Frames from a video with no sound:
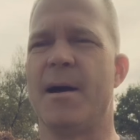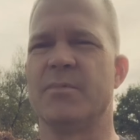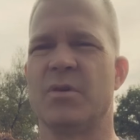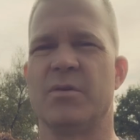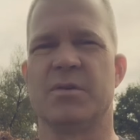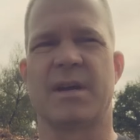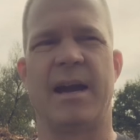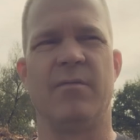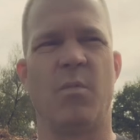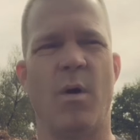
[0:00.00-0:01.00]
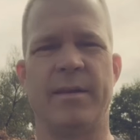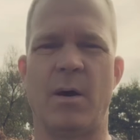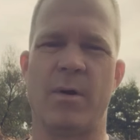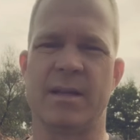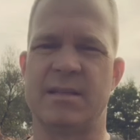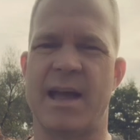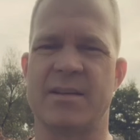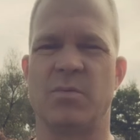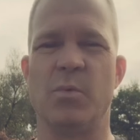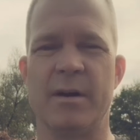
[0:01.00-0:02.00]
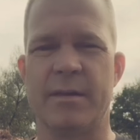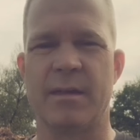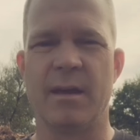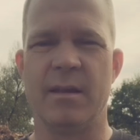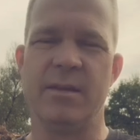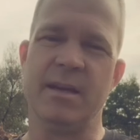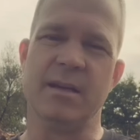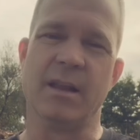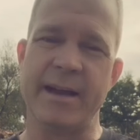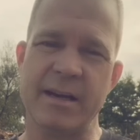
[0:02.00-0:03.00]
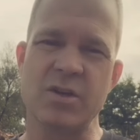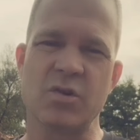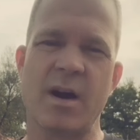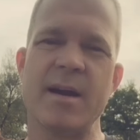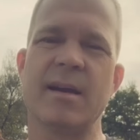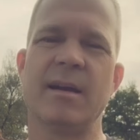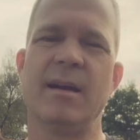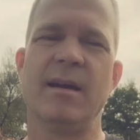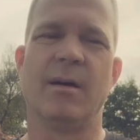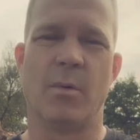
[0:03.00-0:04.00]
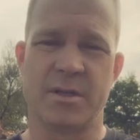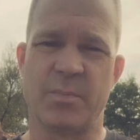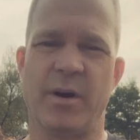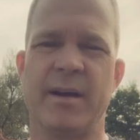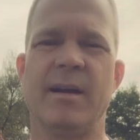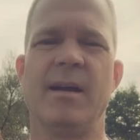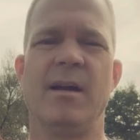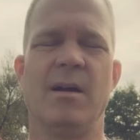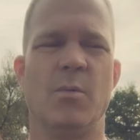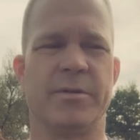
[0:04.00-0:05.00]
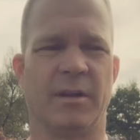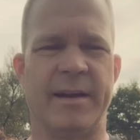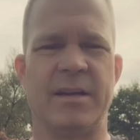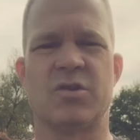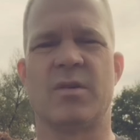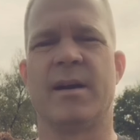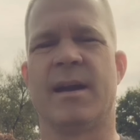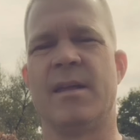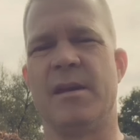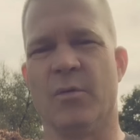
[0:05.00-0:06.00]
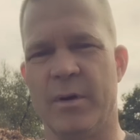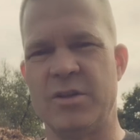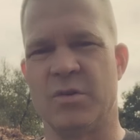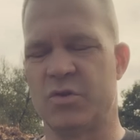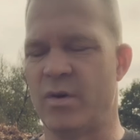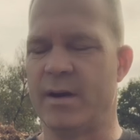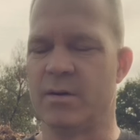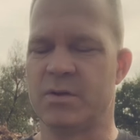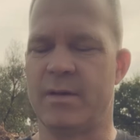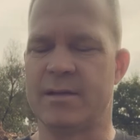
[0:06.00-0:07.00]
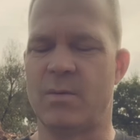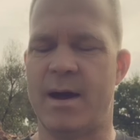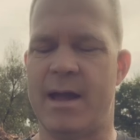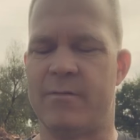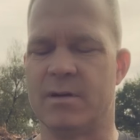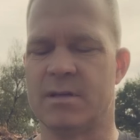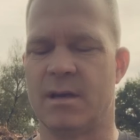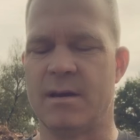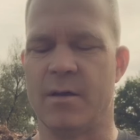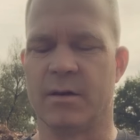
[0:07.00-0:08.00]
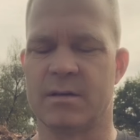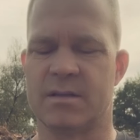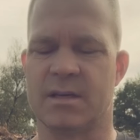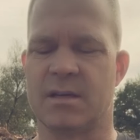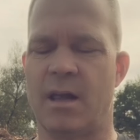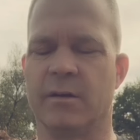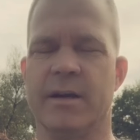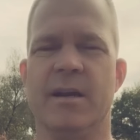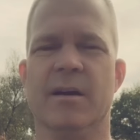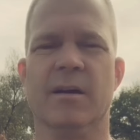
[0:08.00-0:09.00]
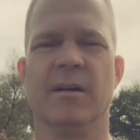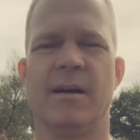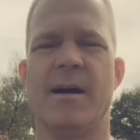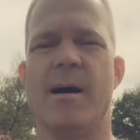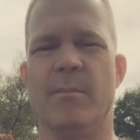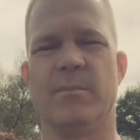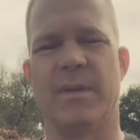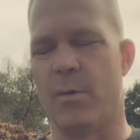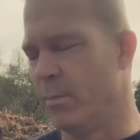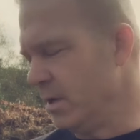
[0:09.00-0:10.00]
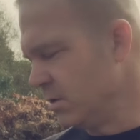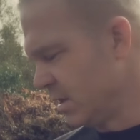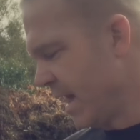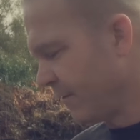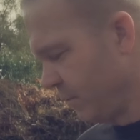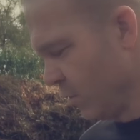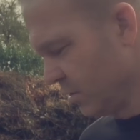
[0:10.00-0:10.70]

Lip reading: So there's kind of one I want to test with the lightning strike, 1 spring with the lightning strike and the original striker. So that's why I have another 6 color here that we'll be using that for.